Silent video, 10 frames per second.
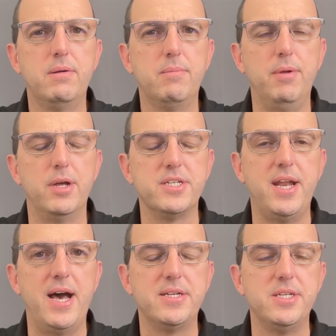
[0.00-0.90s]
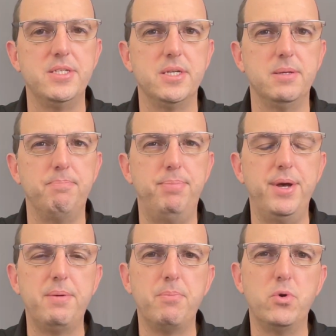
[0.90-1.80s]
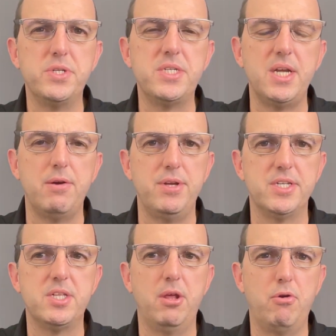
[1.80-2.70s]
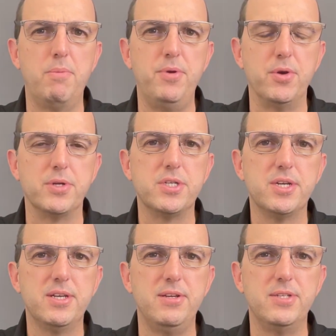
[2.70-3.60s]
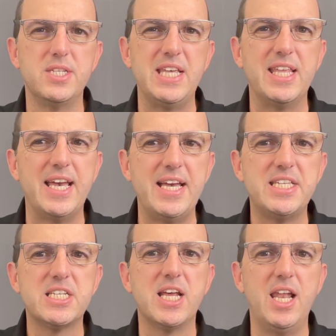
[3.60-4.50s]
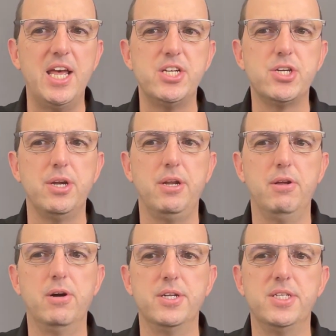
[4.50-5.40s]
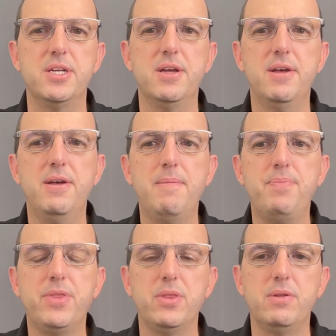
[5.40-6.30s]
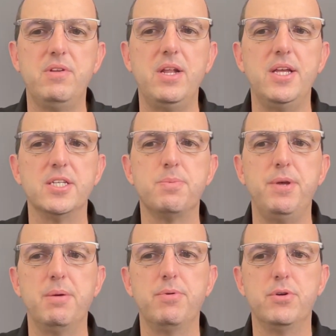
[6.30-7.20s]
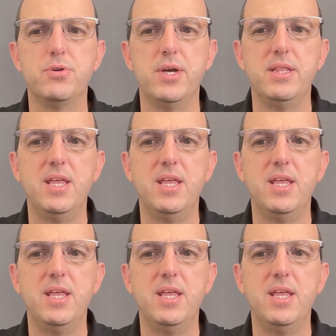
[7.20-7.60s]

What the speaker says: Blotted out is a bit more serious than rebuked. You see the escalation in God's dealings being portrayed.